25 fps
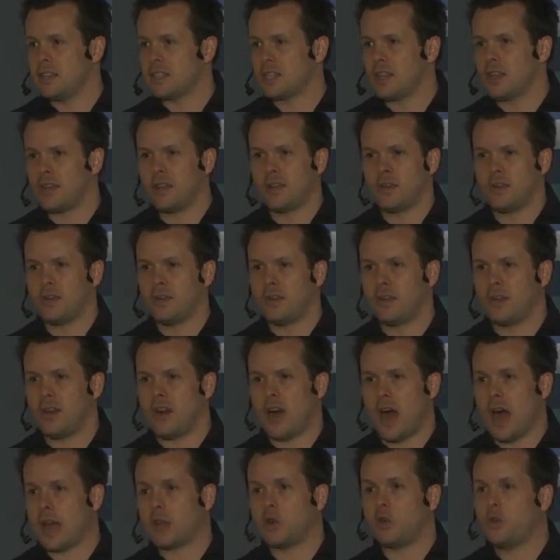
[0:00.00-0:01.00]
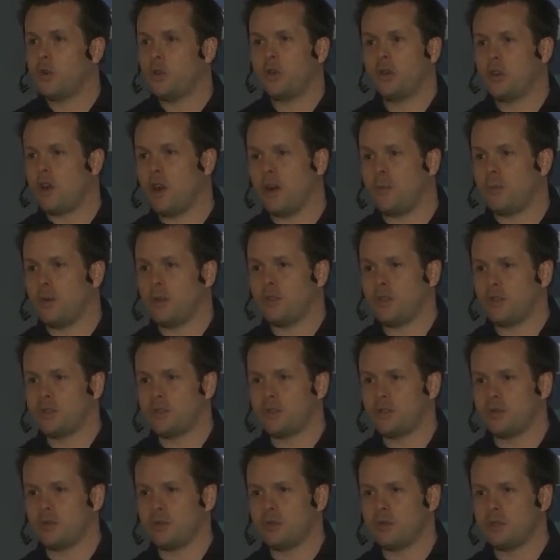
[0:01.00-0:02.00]
So I couldn't hop on the
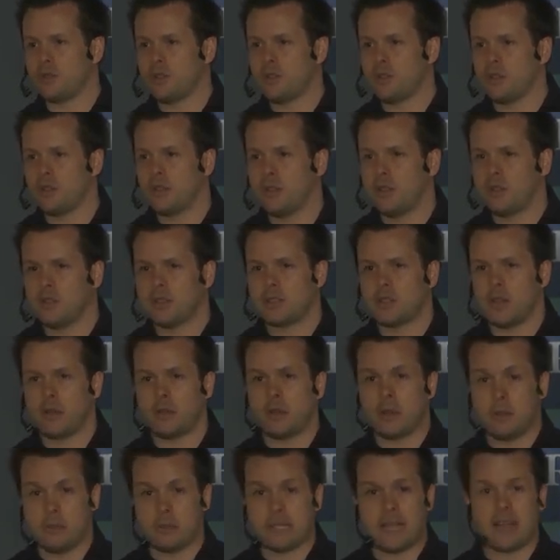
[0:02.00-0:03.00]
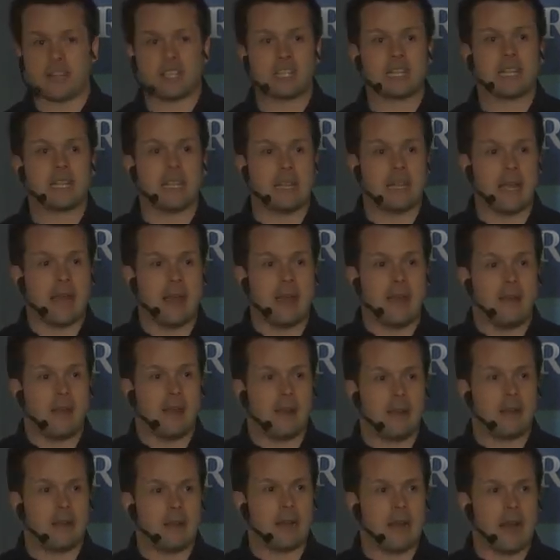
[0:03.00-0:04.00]
tools. So it was actually
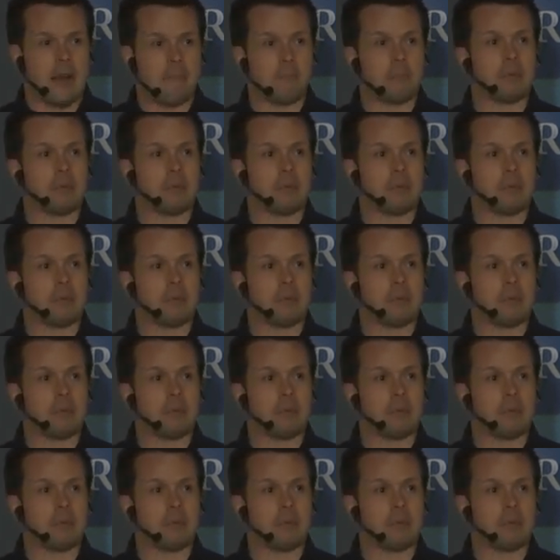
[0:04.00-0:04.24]
a